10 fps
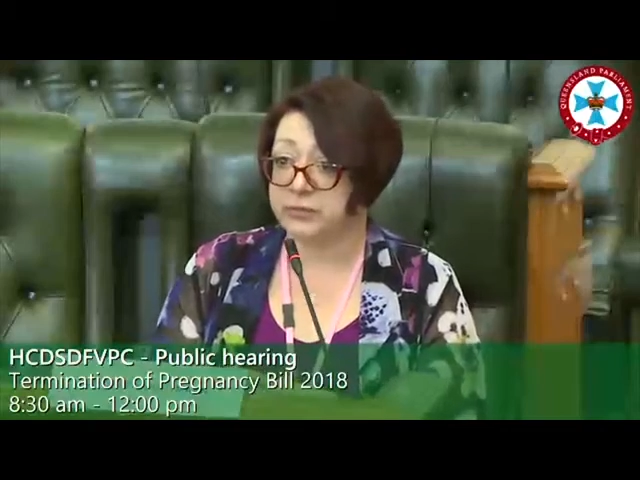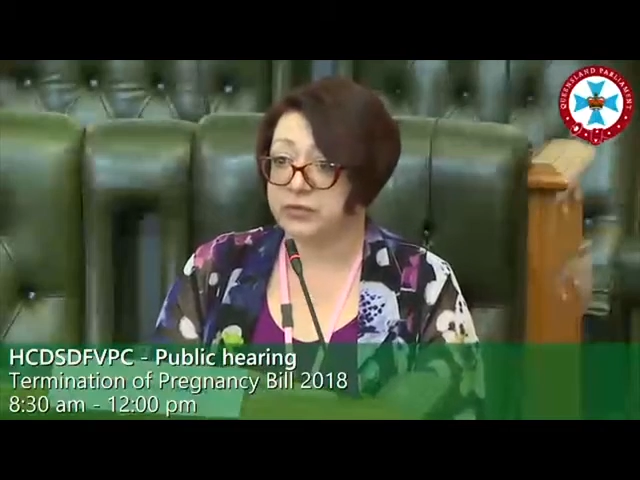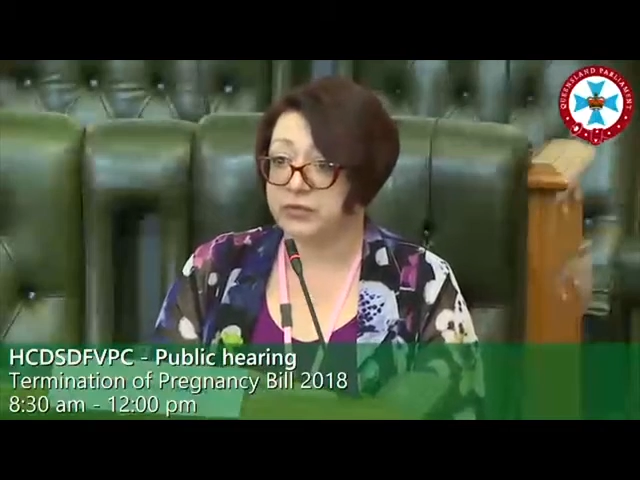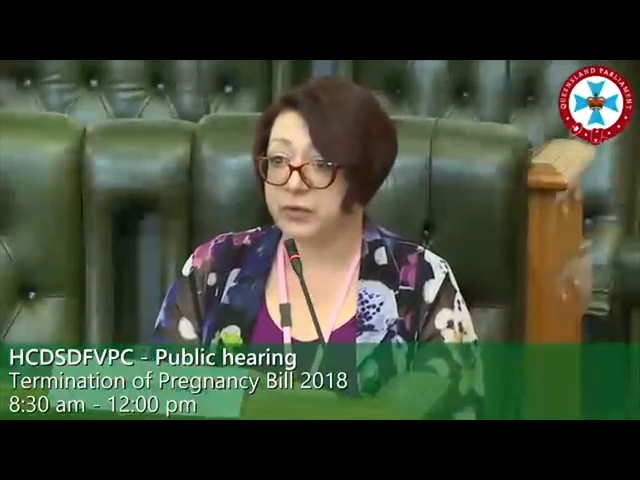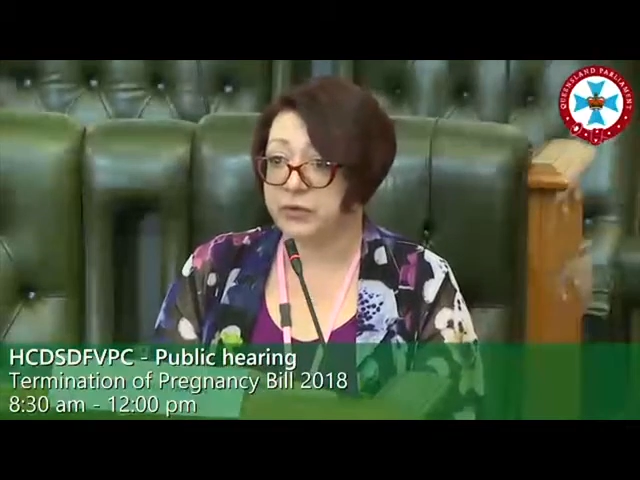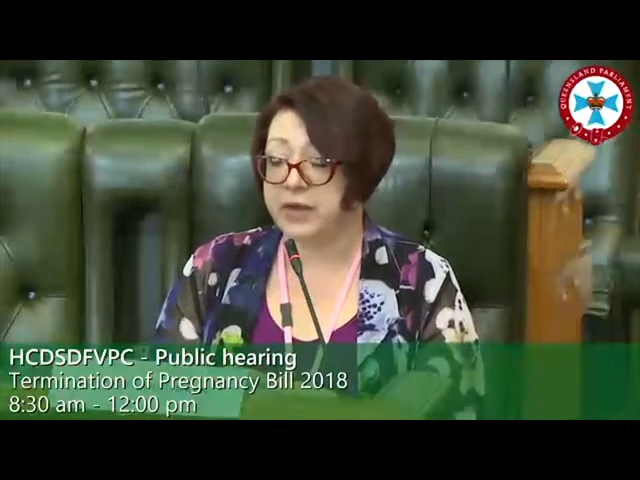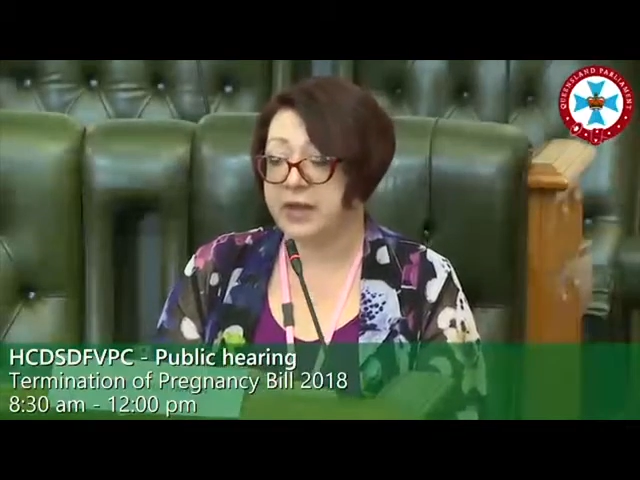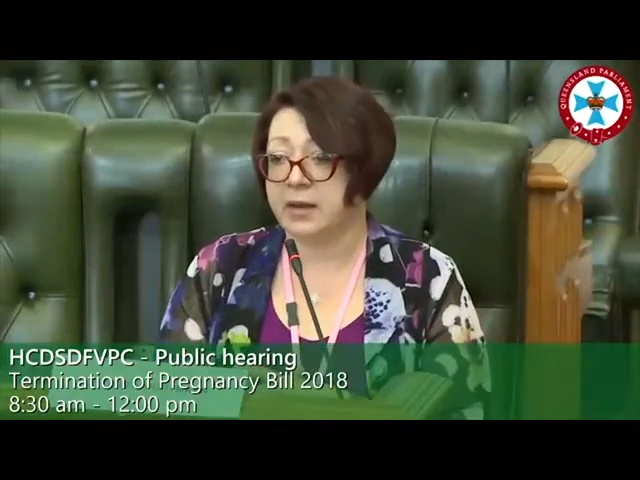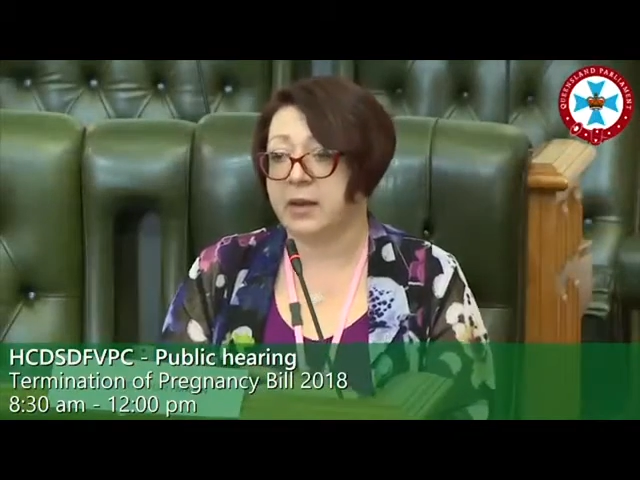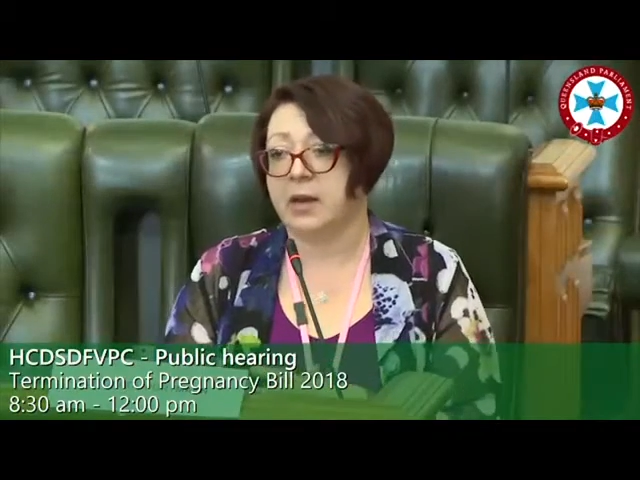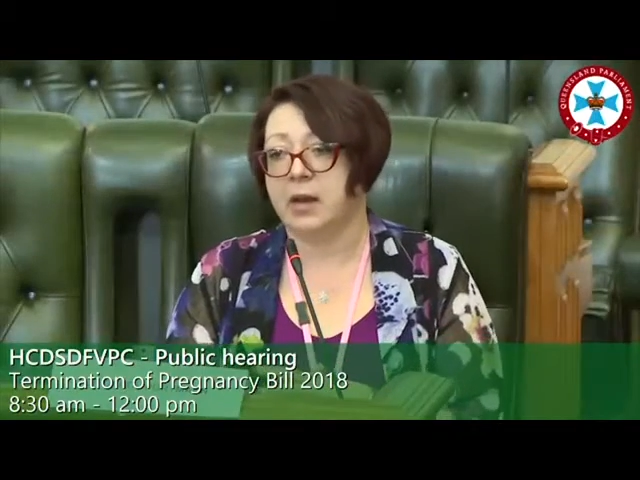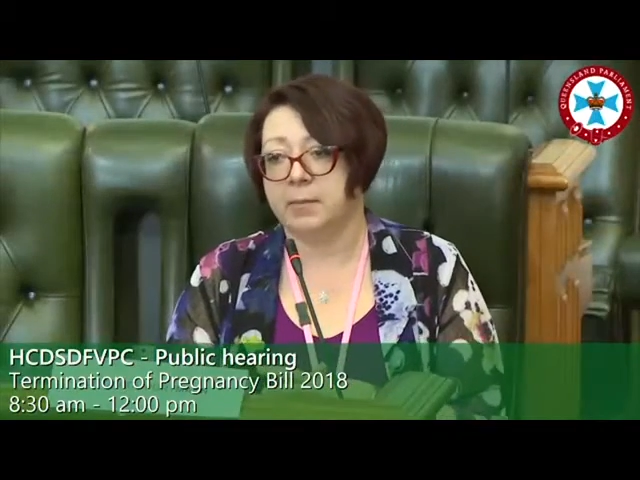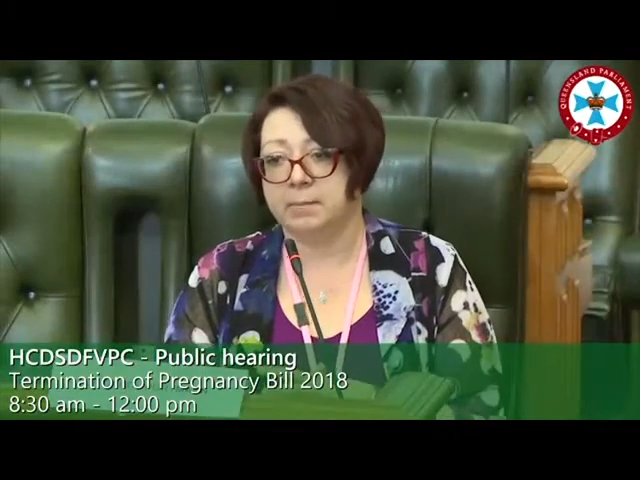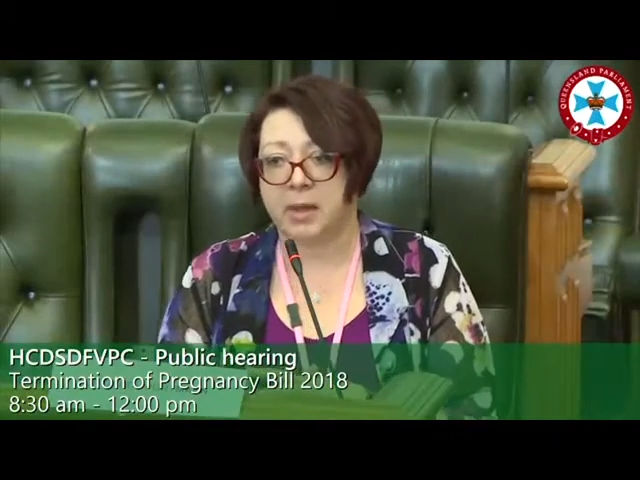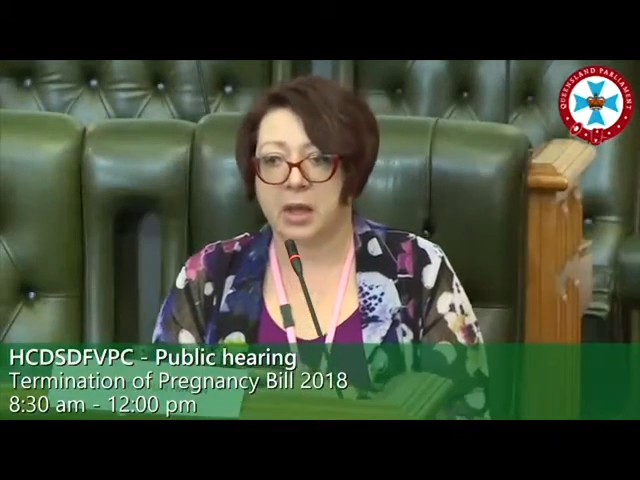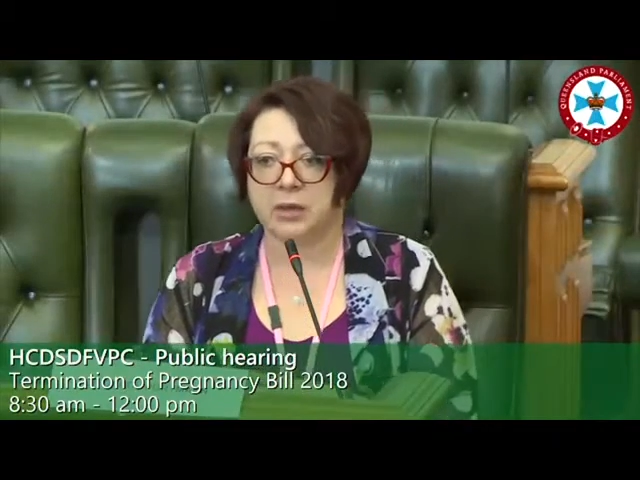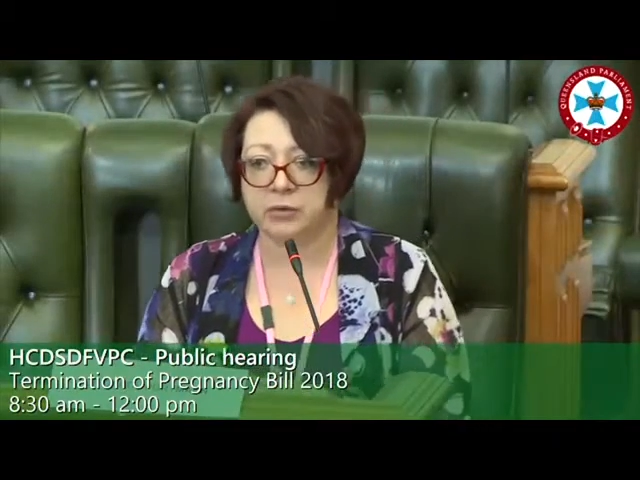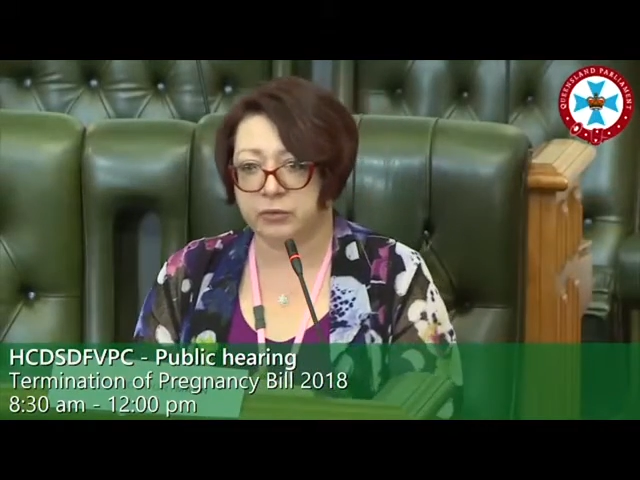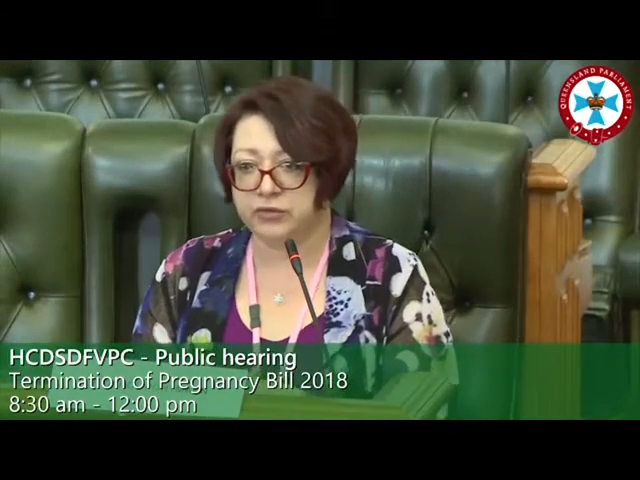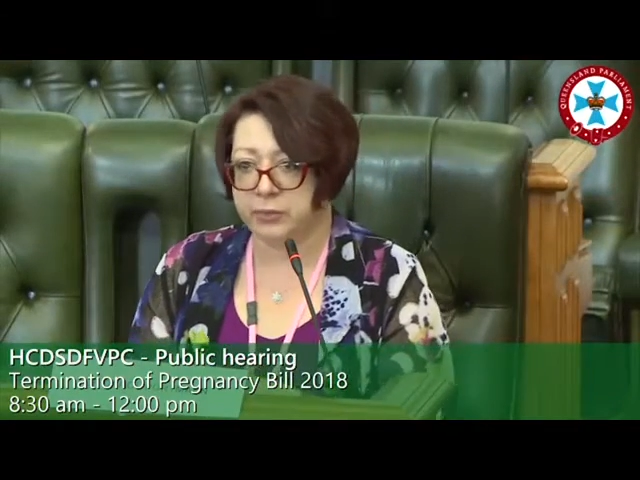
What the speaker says: So their partner or